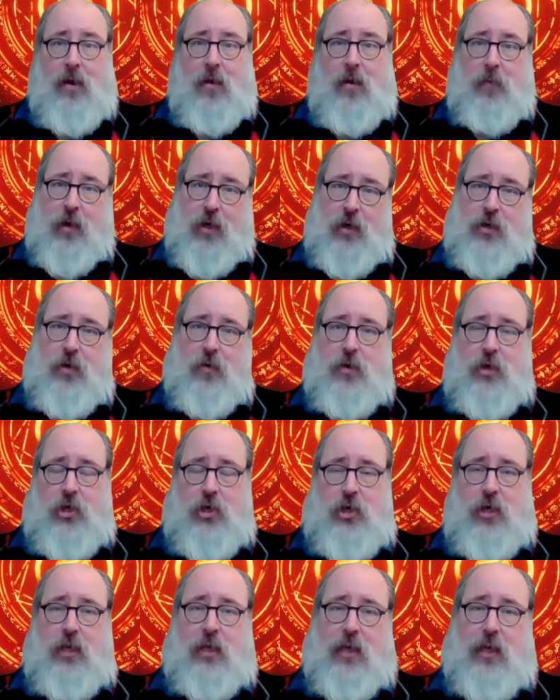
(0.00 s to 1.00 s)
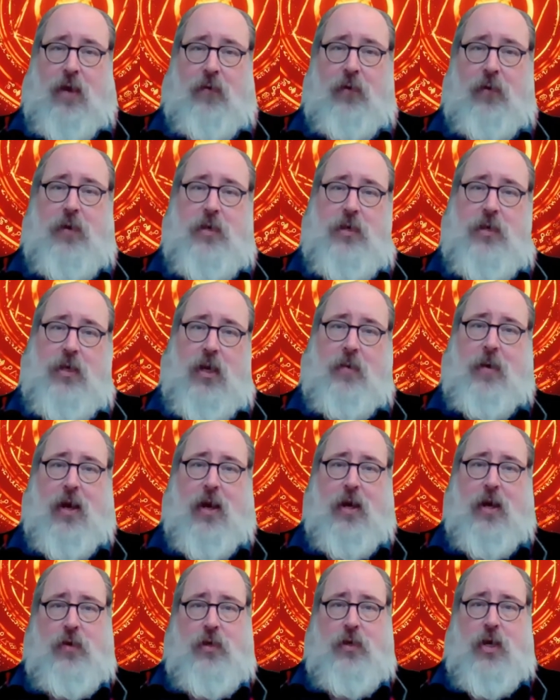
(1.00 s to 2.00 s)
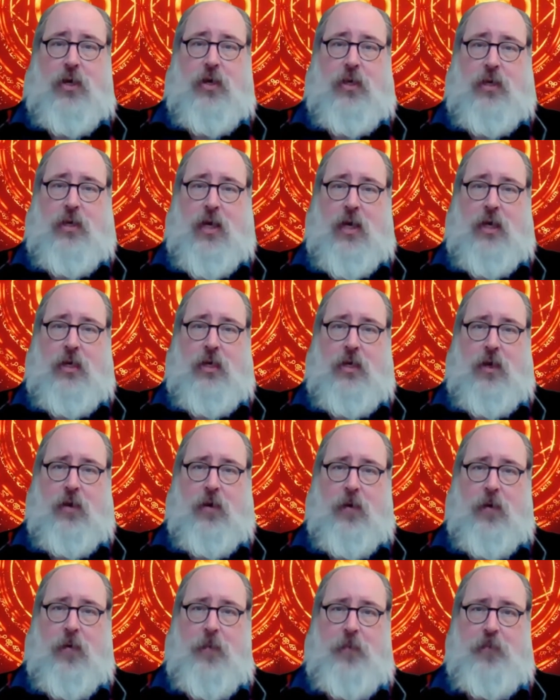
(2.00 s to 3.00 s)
because you and she level the same accusations at each other.